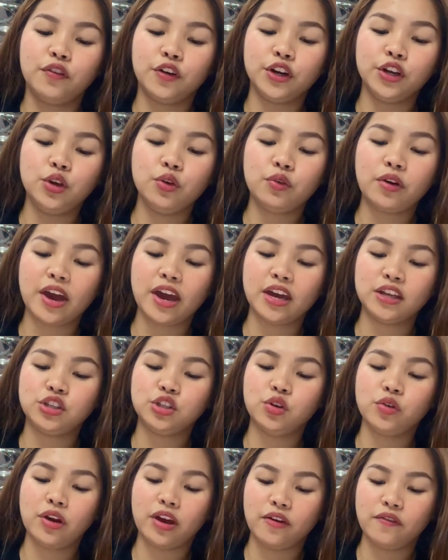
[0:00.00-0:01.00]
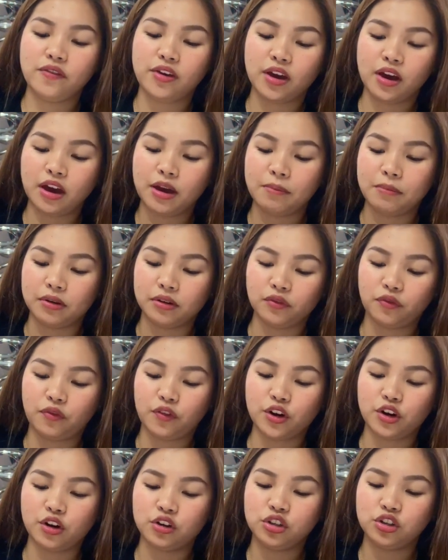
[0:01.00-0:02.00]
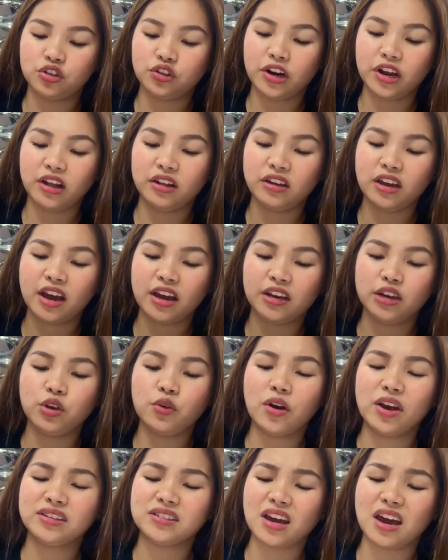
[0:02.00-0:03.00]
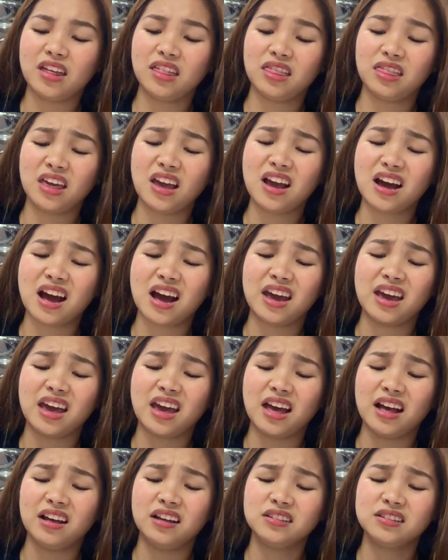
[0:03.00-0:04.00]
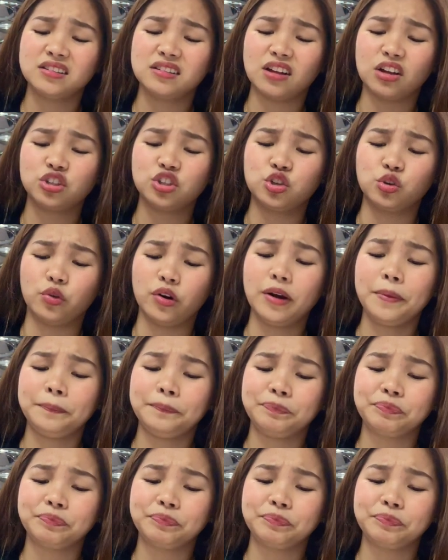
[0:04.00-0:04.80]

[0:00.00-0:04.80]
For UK, it's UKVI, but for Australia and US, I think IELTS, not sure.